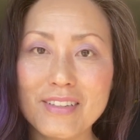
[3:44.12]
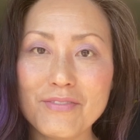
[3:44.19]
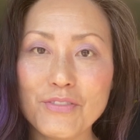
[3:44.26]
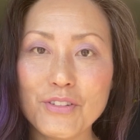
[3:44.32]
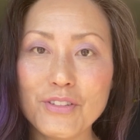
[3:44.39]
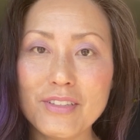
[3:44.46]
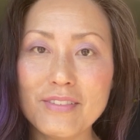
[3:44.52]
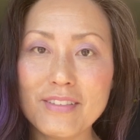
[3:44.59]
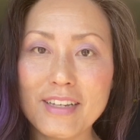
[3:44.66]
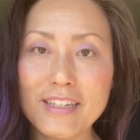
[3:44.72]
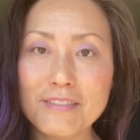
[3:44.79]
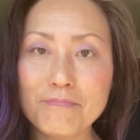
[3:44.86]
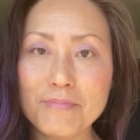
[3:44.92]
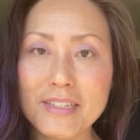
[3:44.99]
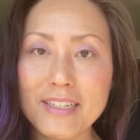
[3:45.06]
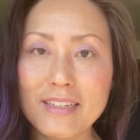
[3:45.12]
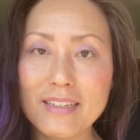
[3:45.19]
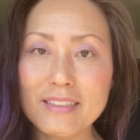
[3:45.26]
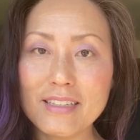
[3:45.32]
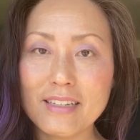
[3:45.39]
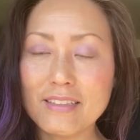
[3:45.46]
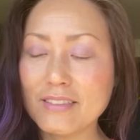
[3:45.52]
for enlightenment
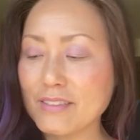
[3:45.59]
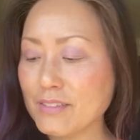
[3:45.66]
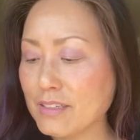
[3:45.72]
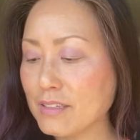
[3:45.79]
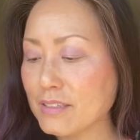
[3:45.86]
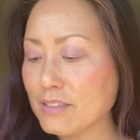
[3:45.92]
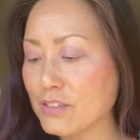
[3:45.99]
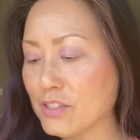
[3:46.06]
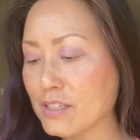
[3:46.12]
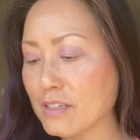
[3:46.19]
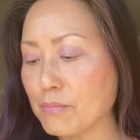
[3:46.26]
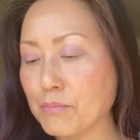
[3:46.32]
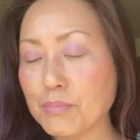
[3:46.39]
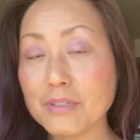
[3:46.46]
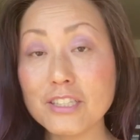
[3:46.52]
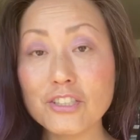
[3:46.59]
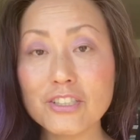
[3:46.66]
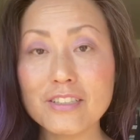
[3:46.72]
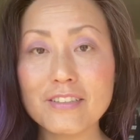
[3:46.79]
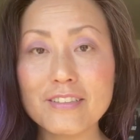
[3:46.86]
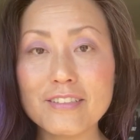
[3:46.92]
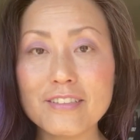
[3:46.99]
and just
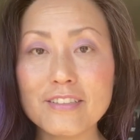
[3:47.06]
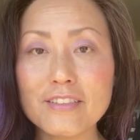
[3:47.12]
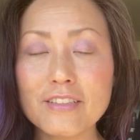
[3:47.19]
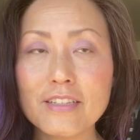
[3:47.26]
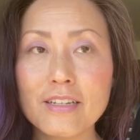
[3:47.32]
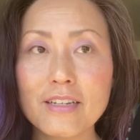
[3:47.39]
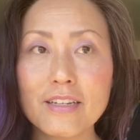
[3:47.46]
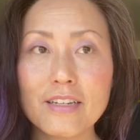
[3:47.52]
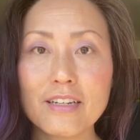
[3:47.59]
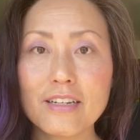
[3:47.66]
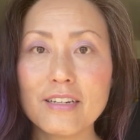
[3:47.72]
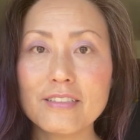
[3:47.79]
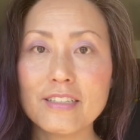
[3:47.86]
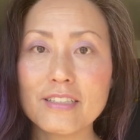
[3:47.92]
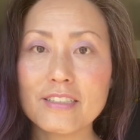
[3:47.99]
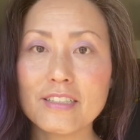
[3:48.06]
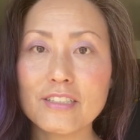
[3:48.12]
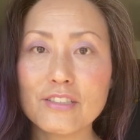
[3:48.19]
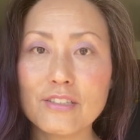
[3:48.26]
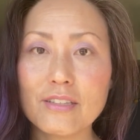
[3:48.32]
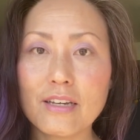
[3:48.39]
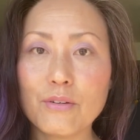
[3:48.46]
completion, connecting
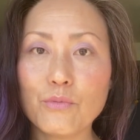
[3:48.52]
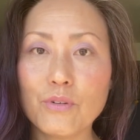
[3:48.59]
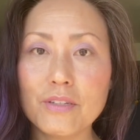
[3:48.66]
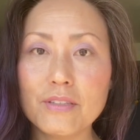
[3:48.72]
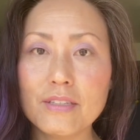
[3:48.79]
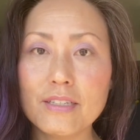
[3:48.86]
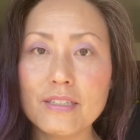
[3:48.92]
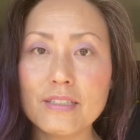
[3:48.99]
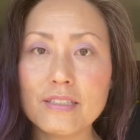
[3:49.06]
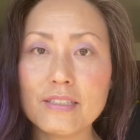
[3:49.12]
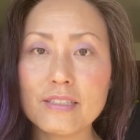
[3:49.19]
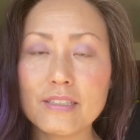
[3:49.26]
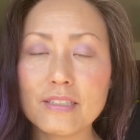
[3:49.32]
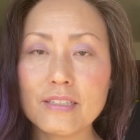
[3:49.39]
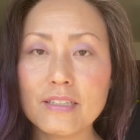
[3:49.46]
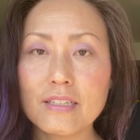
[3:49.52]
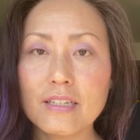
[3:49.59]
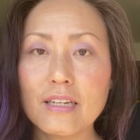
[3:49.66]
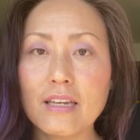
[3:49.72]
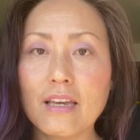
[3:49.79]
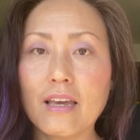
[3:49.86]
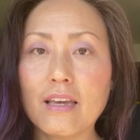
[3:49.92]
to that oneness.
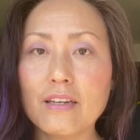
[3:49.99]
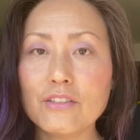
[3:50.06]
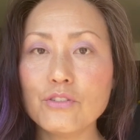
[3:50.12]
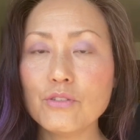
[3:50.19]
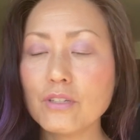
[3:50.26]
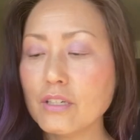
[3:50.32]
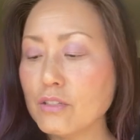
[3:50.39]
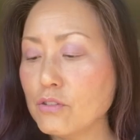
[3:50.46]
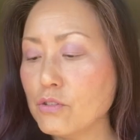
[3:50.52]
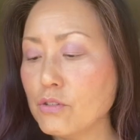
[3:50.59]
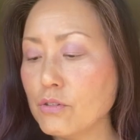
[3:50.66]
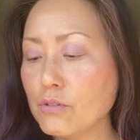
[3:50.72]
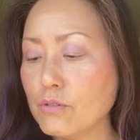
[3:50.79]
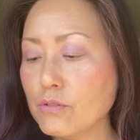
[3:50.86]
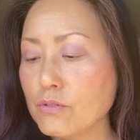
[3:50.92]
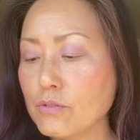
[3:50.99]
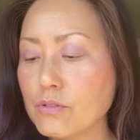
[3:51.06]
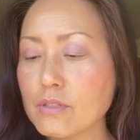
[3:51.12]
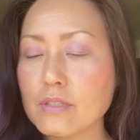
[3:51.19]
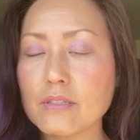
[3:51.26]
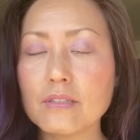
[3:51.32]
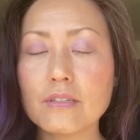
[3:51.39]
And you can
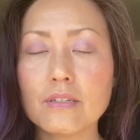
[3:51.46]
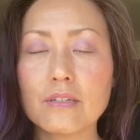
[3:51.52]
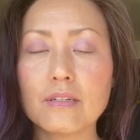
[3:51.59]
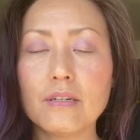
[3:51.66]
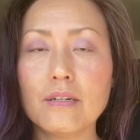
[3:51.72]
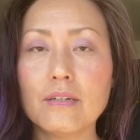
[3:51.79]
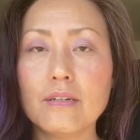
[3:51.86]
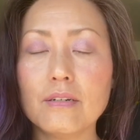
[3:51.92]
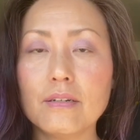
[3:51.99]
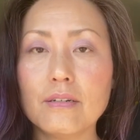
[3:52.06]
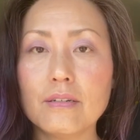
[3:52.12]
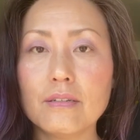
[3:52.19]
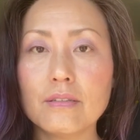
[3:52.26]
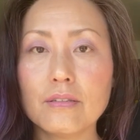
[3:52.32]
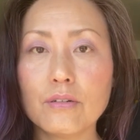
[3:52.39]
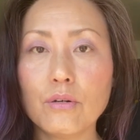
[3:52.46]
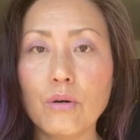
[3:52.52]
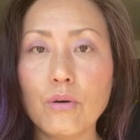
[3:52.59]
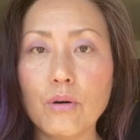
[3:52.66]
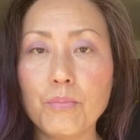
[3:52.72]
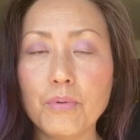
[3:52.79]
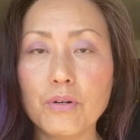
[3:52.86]
use the
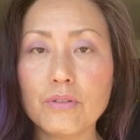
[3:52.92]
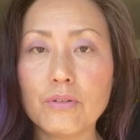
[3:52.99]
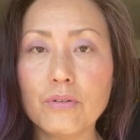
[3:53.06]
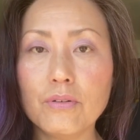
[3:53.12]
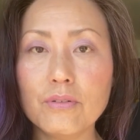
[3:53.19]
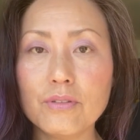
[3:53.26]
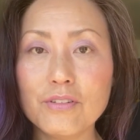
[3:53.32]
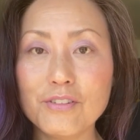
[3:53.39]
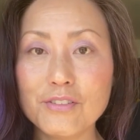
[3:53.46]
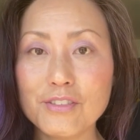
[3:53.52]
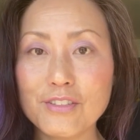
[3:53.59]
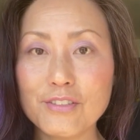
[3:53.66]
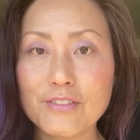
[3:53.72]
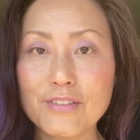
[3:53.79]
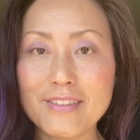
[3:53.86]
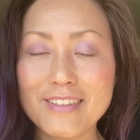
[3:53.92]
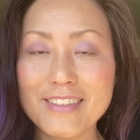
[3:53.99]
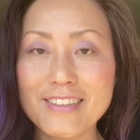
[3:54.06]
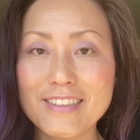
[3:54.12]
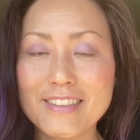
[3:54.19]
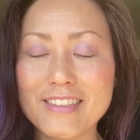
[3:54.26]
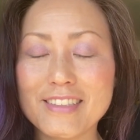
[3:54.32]
Ho'oponopono to do
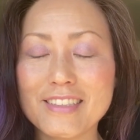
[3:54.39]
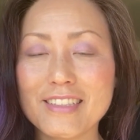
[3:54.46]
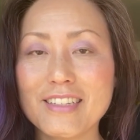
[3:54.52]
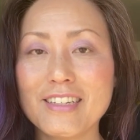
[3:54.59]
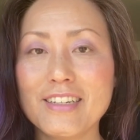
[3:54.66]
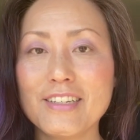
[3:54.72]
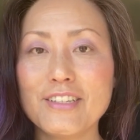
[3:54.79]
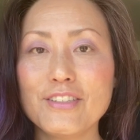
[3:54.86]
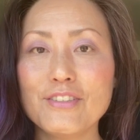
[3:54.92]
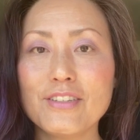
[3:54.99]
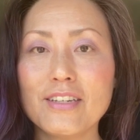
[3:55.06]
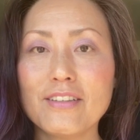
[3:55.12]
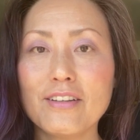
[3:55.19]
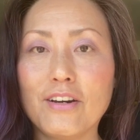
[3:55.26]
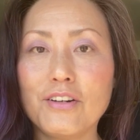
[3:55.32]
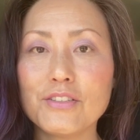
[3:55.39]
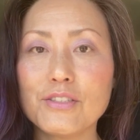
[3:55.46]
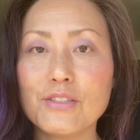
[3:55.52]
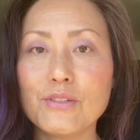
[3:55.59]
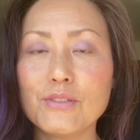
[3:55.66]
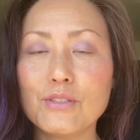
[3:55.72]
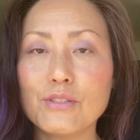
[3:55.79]
this. You can
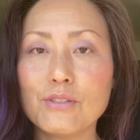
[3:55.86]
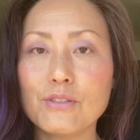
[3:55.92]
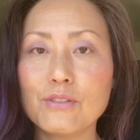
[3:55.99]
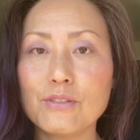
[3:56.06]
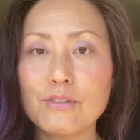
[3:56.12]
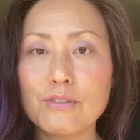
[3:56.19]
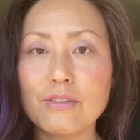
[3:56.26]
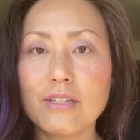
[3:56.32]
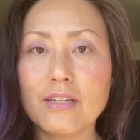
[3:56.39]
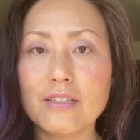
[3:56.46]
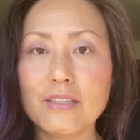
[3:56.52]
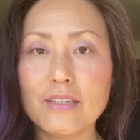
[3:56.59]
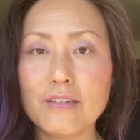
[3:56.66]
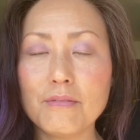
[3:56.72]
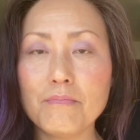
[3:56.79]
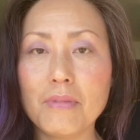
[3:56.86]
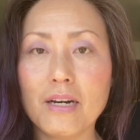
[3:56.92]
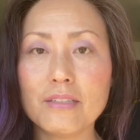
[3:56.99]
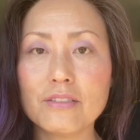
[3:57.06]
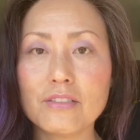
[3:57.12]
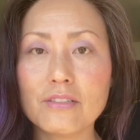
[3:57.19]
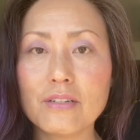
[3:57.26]
also do any
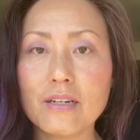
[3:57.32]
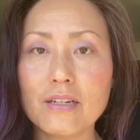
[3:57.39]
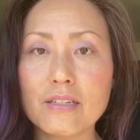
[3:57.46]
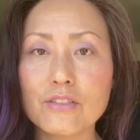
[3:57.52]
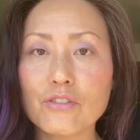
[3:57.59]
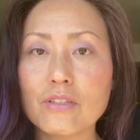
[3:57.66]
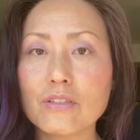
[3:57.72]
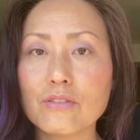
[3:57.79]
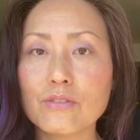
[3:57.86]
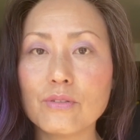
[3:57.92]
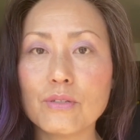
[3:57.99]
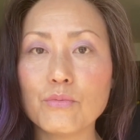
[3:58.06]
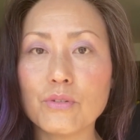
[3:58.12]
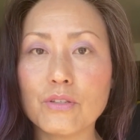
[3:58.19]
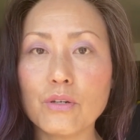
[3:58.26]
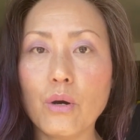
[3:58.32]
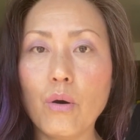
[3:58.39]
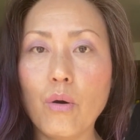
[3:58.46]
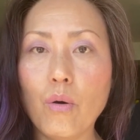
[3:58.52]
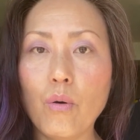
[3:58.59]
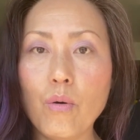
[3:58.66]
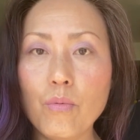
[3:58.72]
mantras. You can do it with
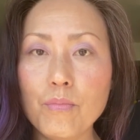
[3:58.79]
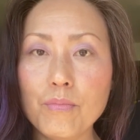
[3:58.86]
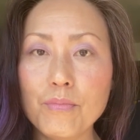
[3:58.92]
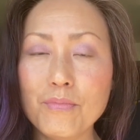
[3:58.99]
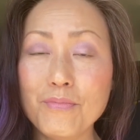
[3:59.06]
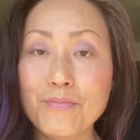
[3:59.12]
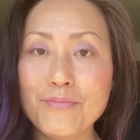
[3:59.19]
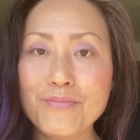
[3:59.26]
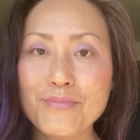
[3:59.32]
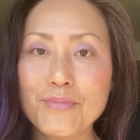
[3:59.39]
Om.